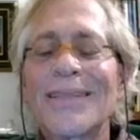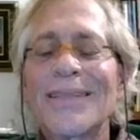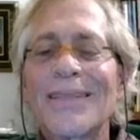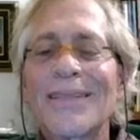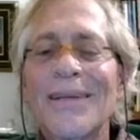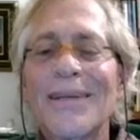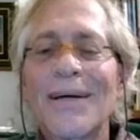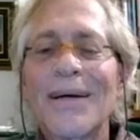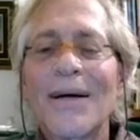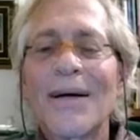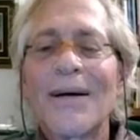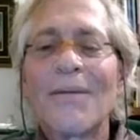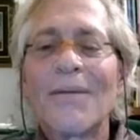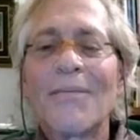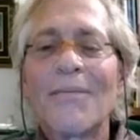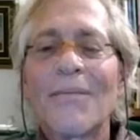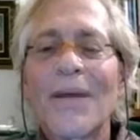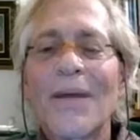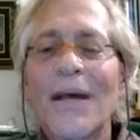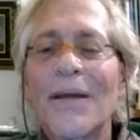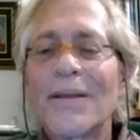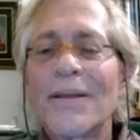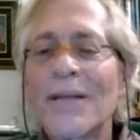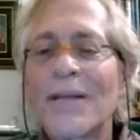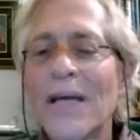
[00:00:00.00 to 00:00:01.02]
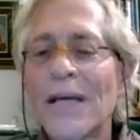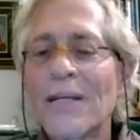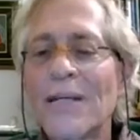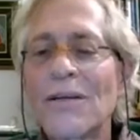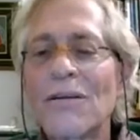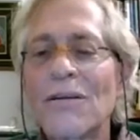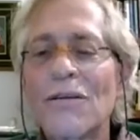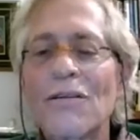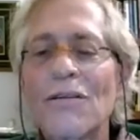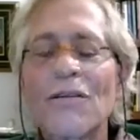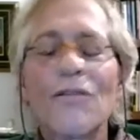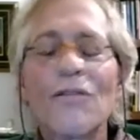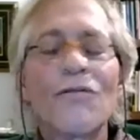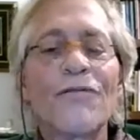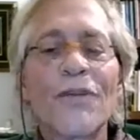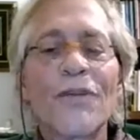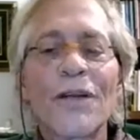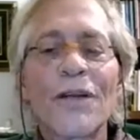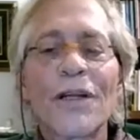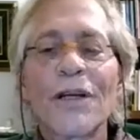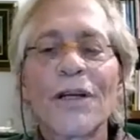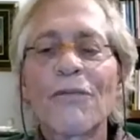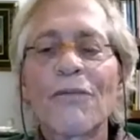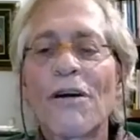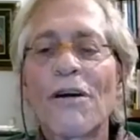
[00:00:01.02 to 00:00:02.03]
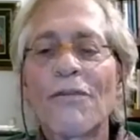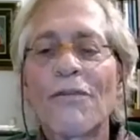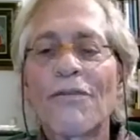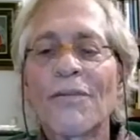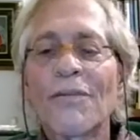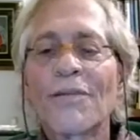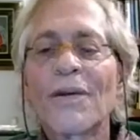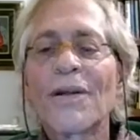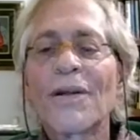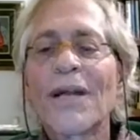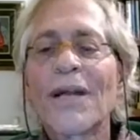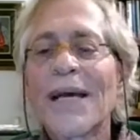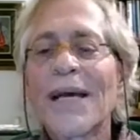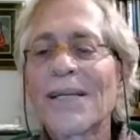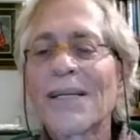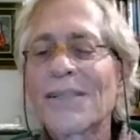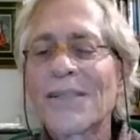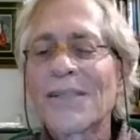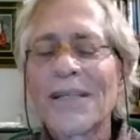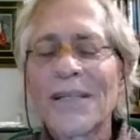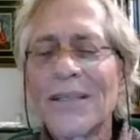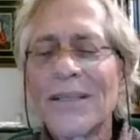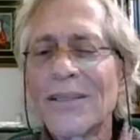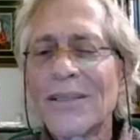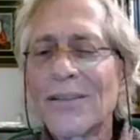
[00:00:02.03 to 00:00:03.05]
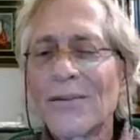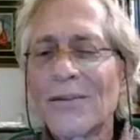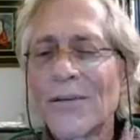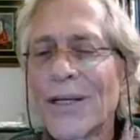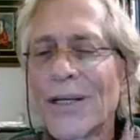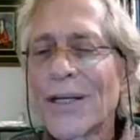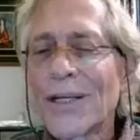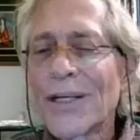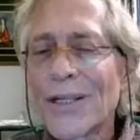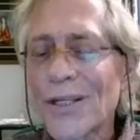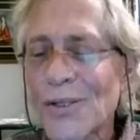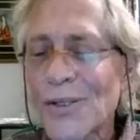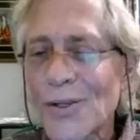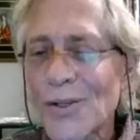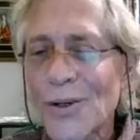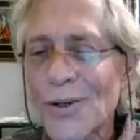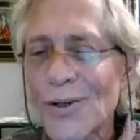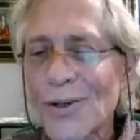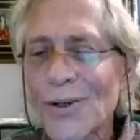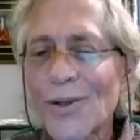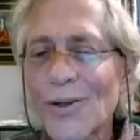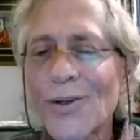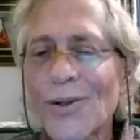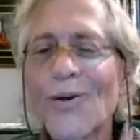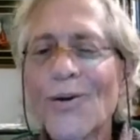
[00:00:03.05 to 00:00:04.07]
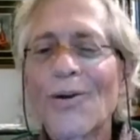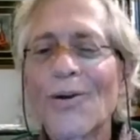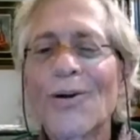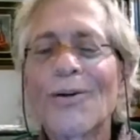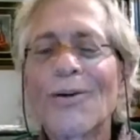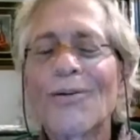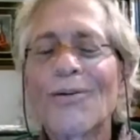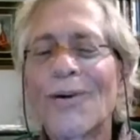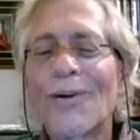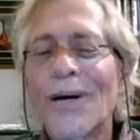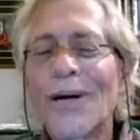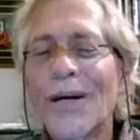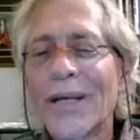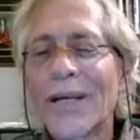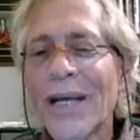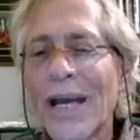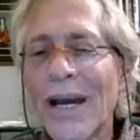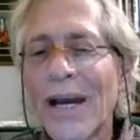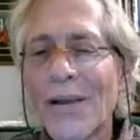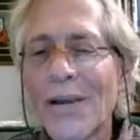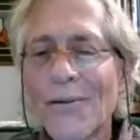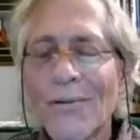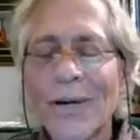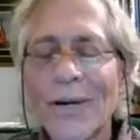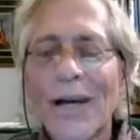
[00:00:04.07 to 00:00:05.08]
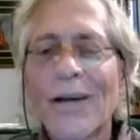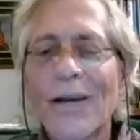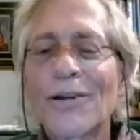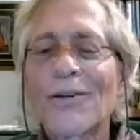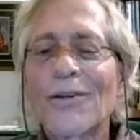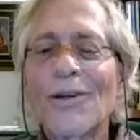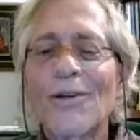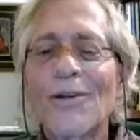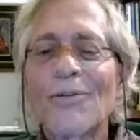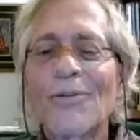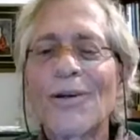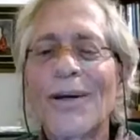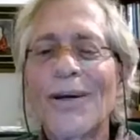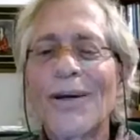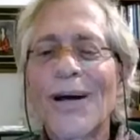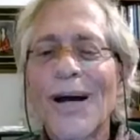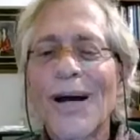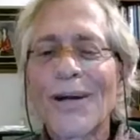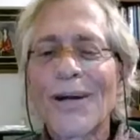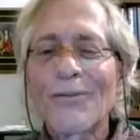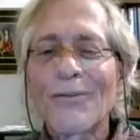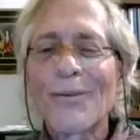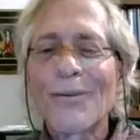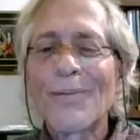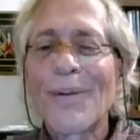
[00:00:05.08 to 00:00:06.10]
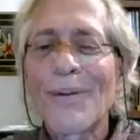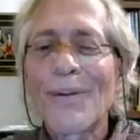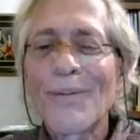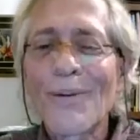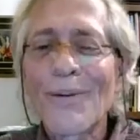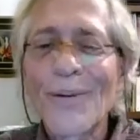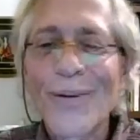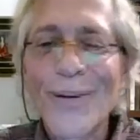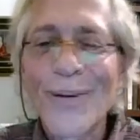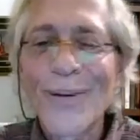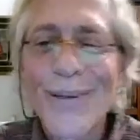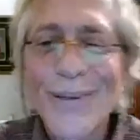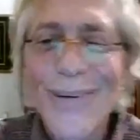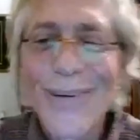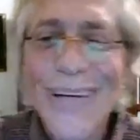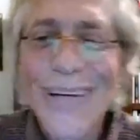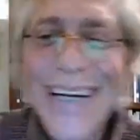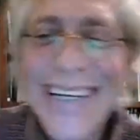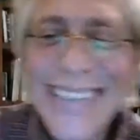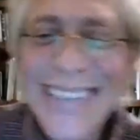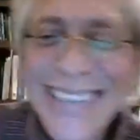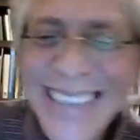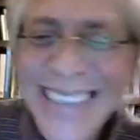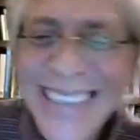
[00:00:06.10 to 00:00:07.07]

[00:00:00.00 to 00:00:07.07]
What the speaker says: that you're feeling well from the last either healing circle or gathering. I don't know. I don't remember where you're at,